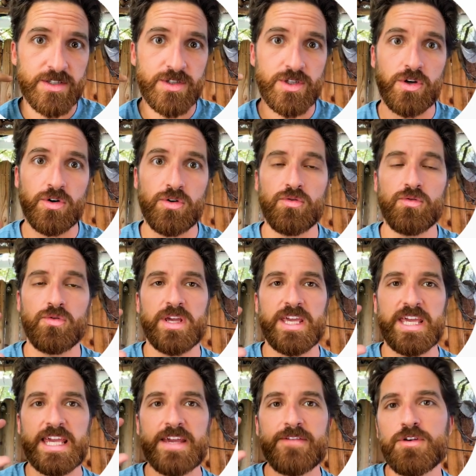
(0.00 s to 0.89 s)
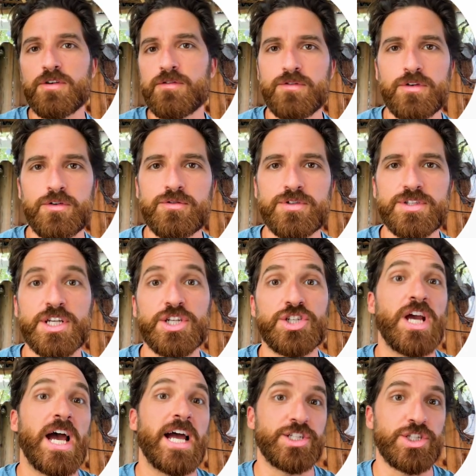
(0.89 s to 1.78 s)
So if you've used
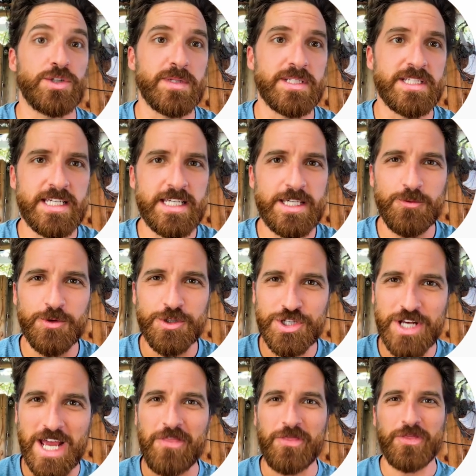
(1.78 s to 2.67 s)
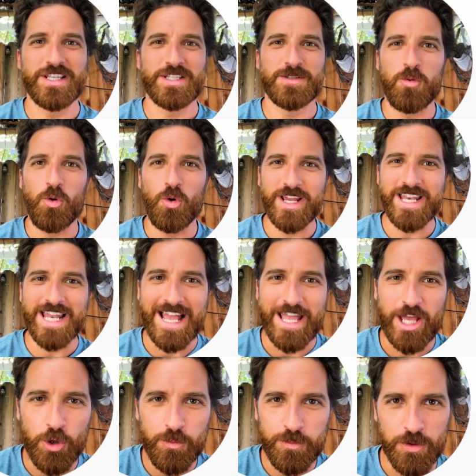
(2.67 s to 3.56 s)
ChatGPT, which at this point I
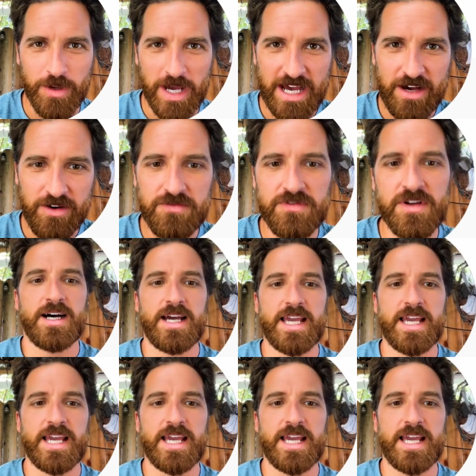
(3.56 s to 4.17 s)
hope you have,